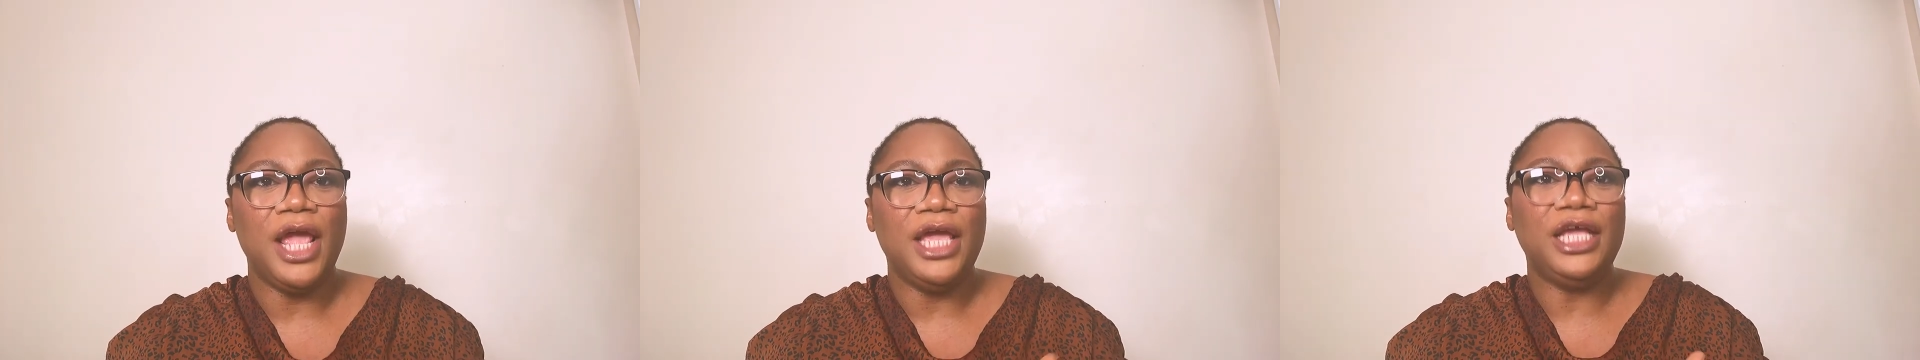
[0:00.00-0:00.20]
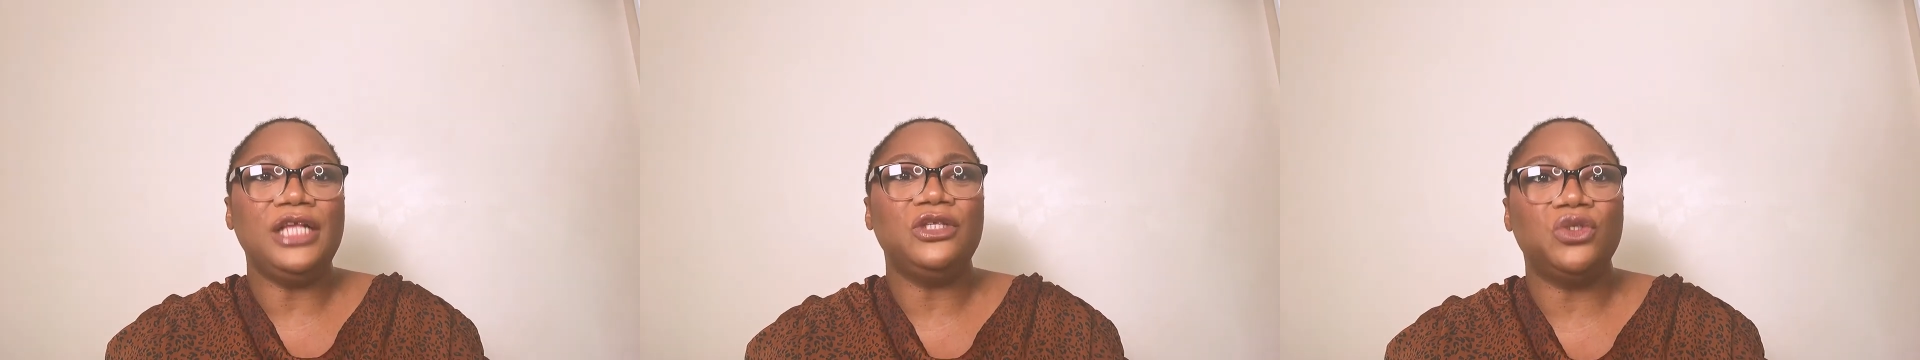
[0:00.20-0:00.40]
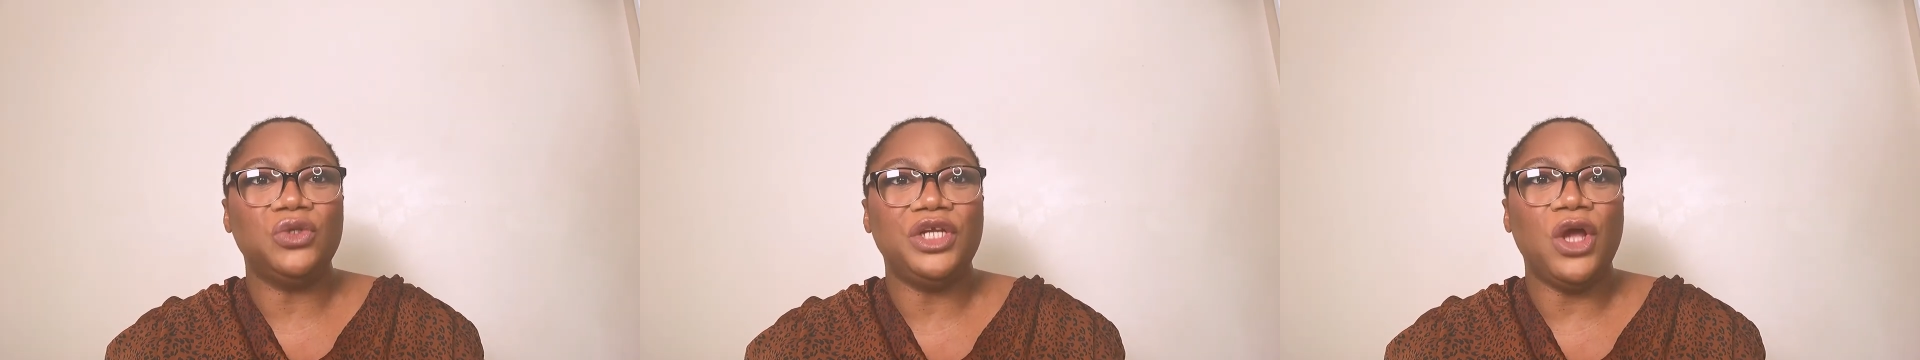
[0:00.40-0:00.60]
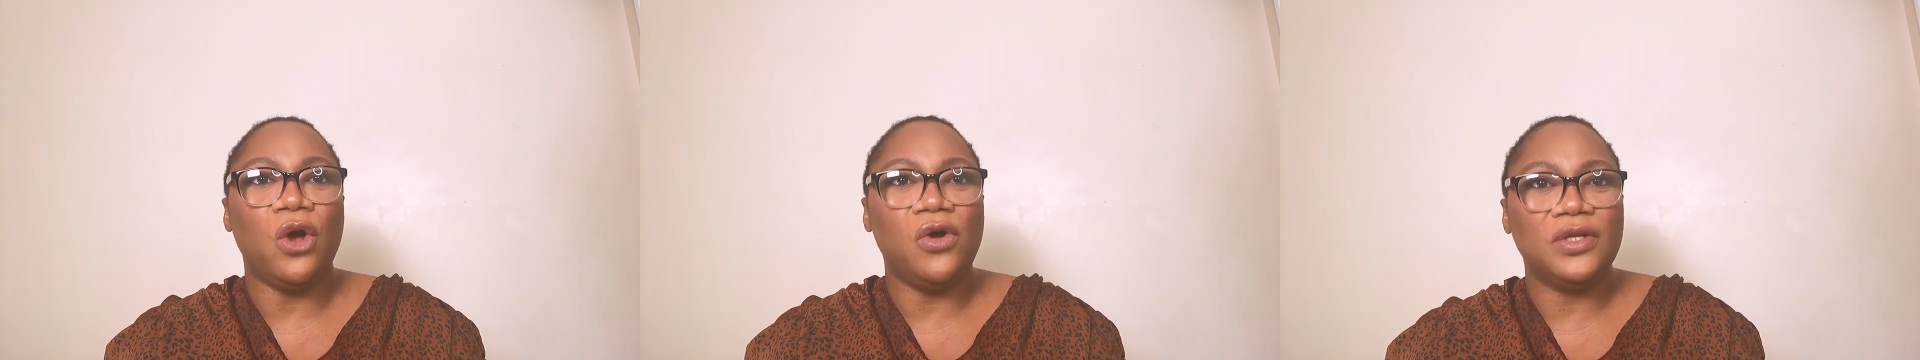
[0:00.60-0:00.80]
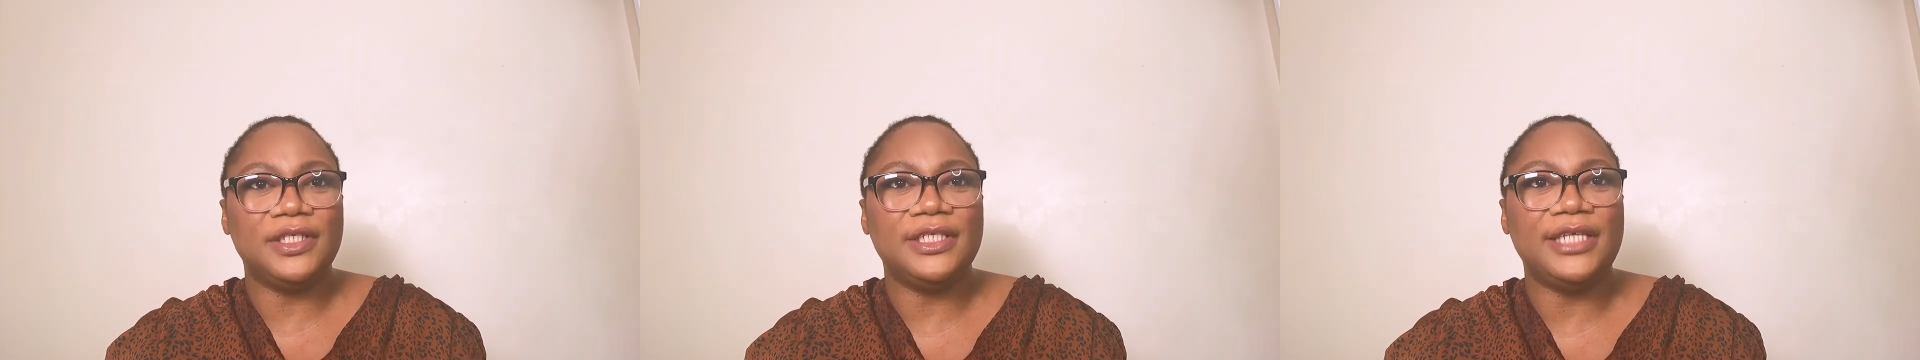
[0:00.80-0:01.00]
into the
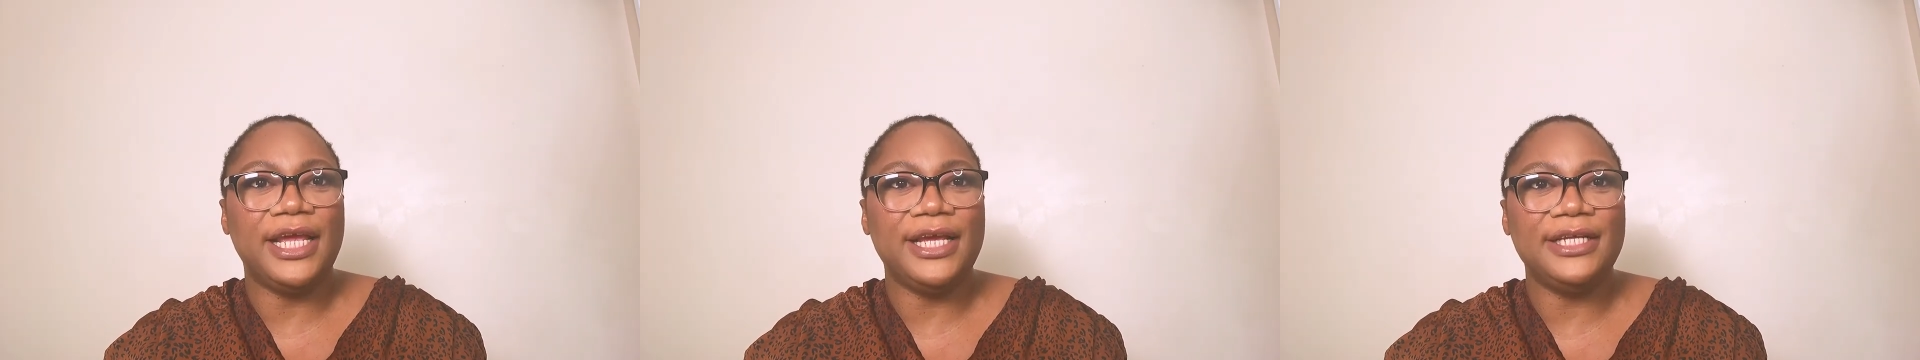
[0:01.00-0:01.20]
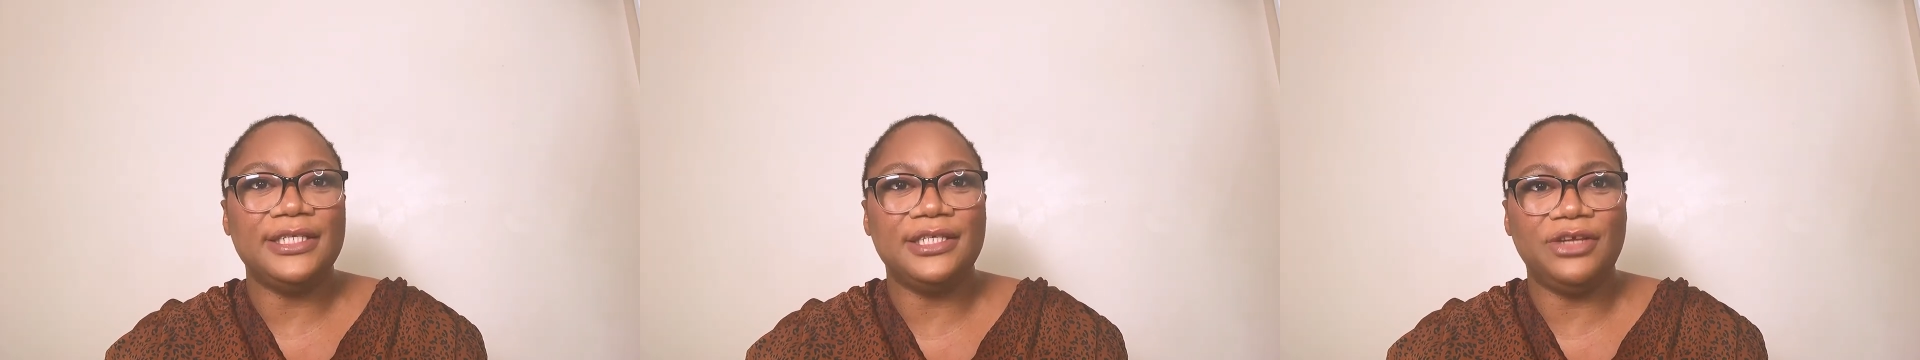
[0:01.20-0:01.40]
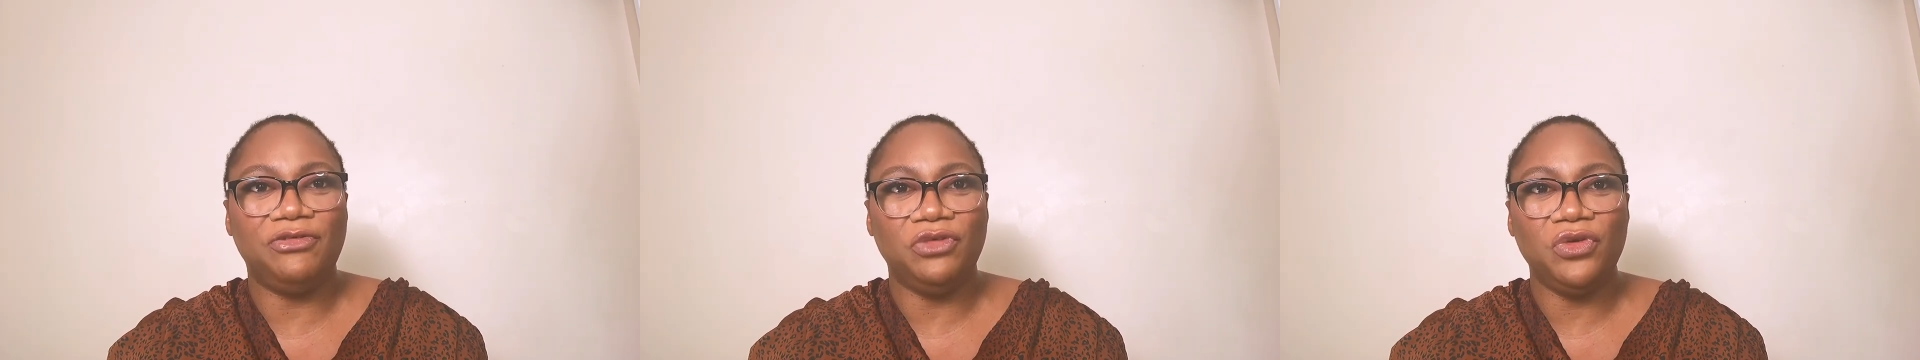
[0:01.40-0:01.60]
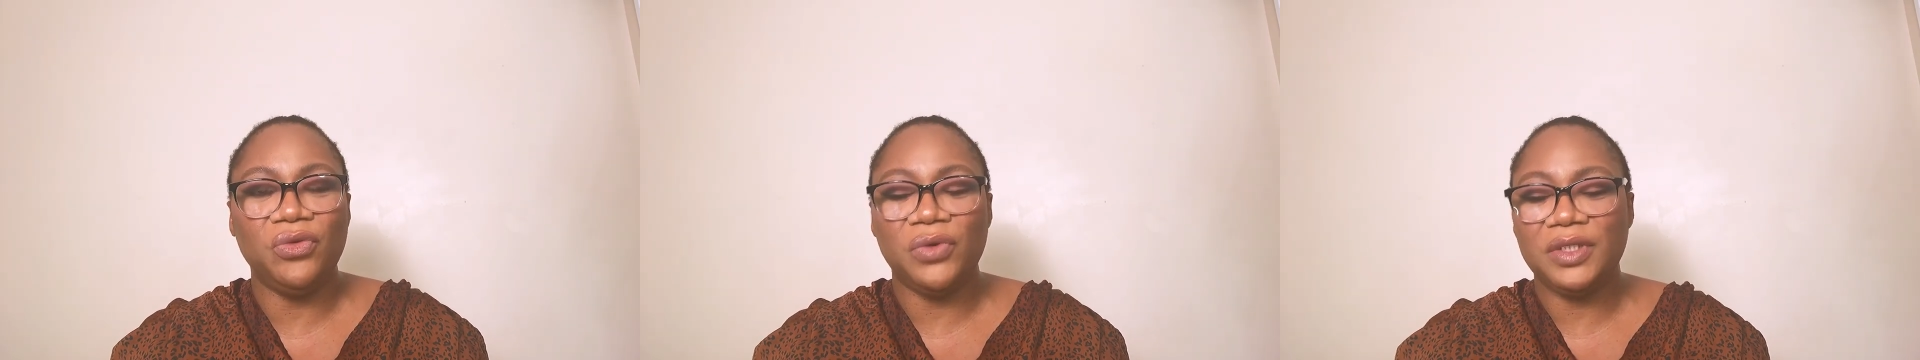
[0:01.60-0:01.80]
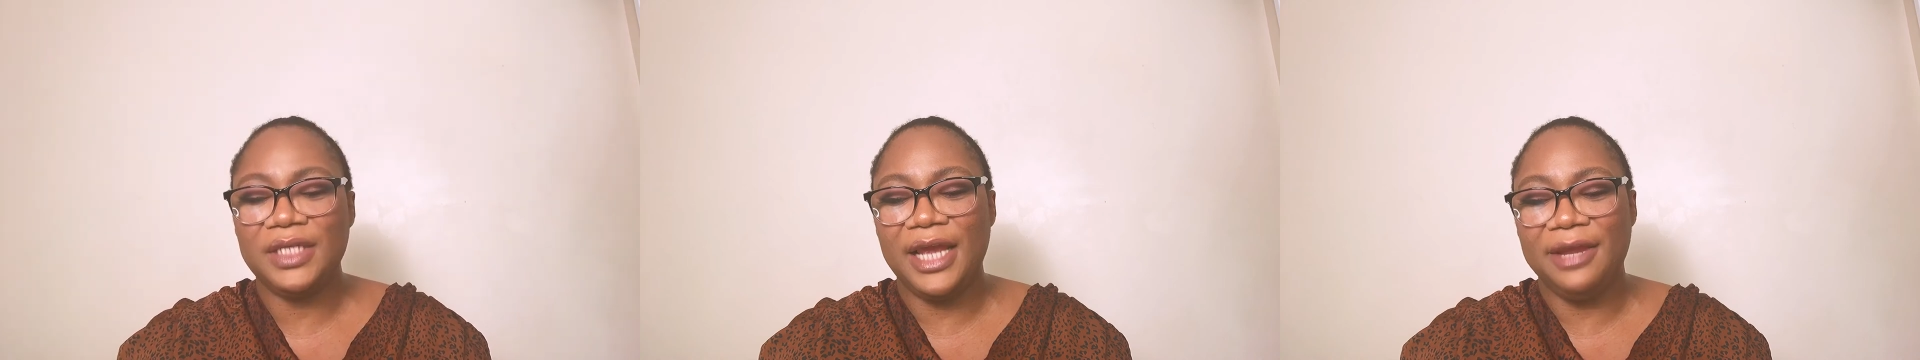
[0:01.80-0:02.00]
hot days if you know
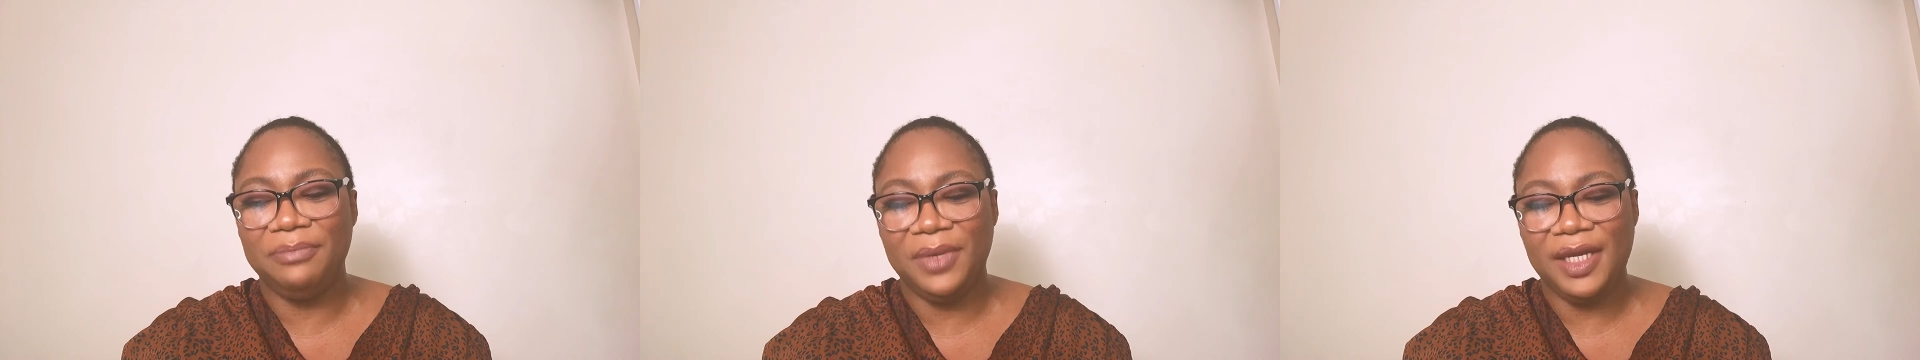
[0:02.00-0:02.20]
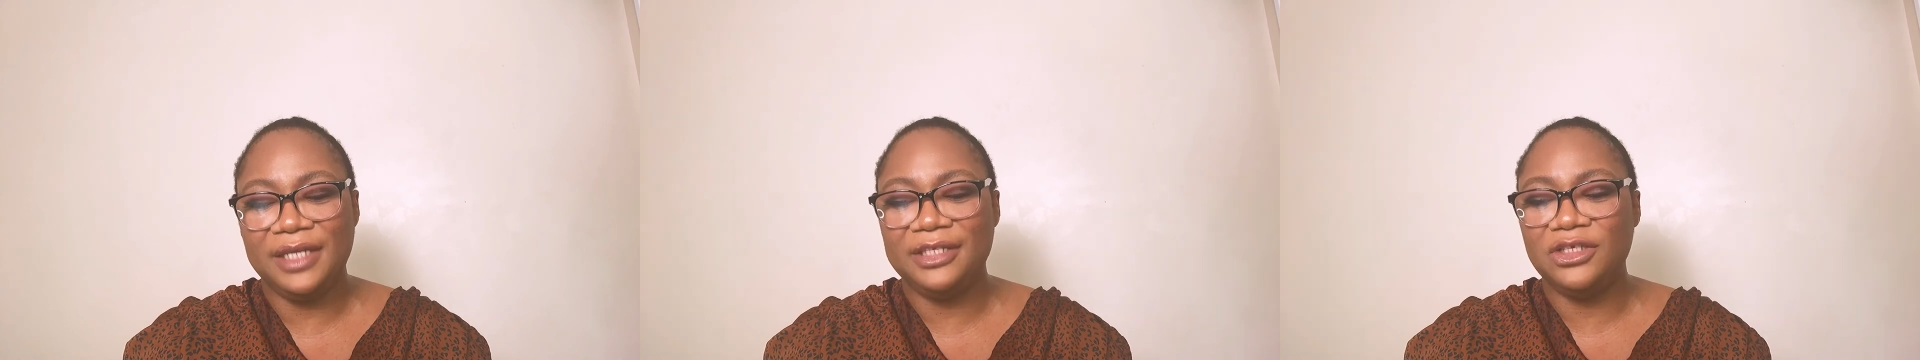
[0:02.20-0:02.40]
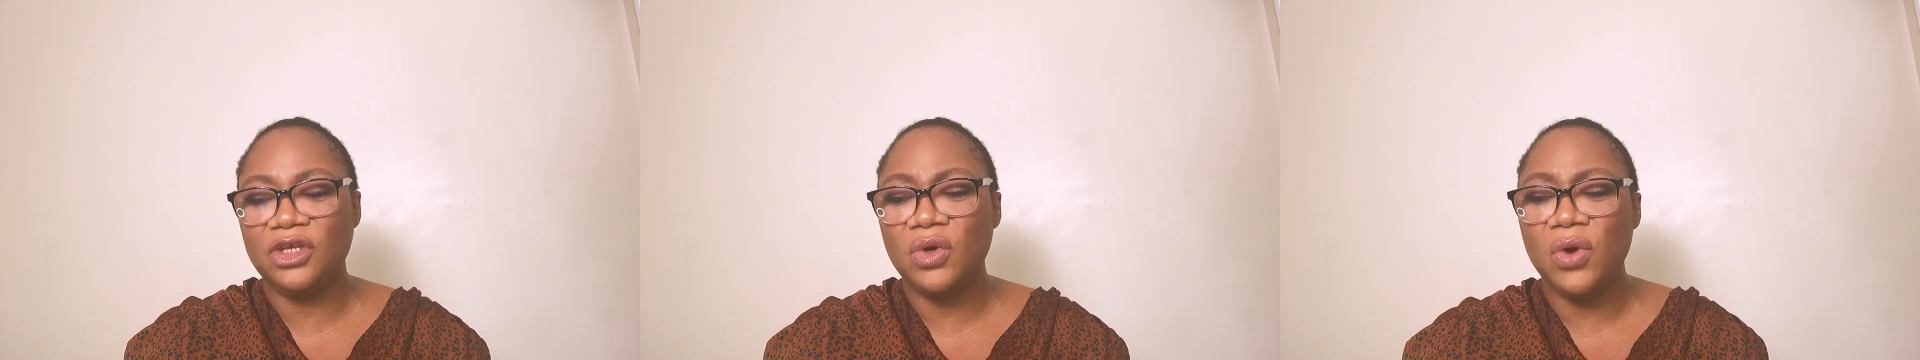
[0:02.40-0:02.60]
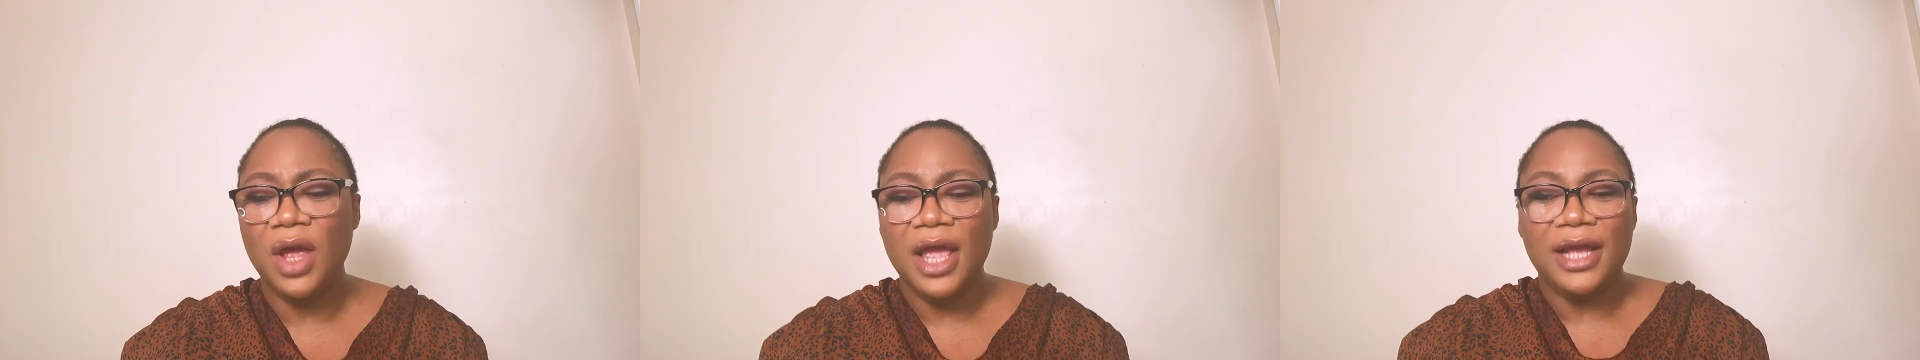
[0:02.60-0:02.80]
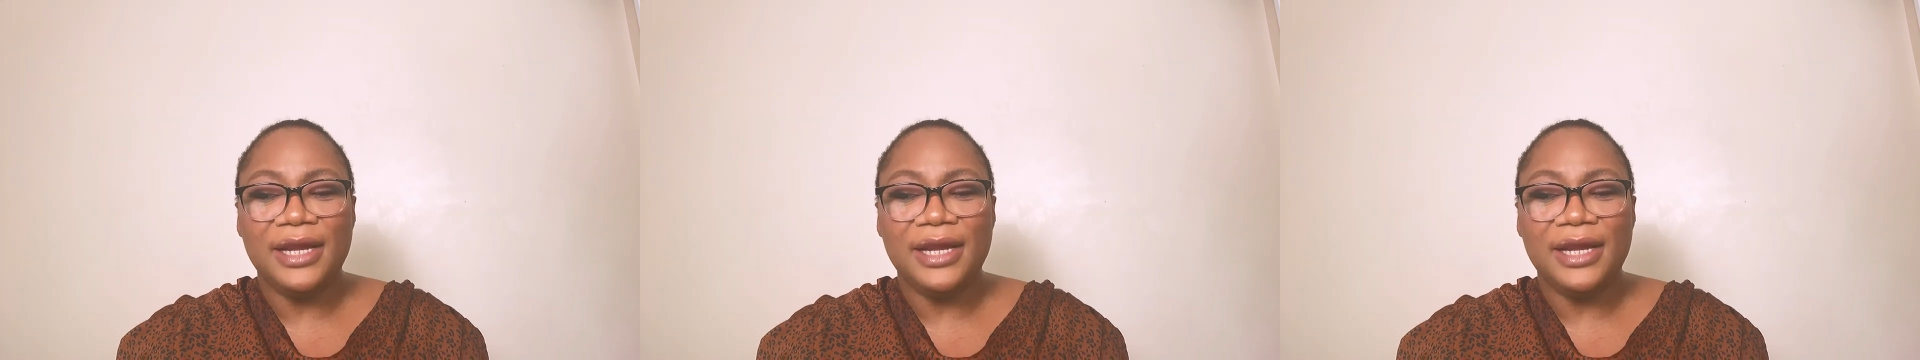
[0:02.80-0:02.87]
what i mean so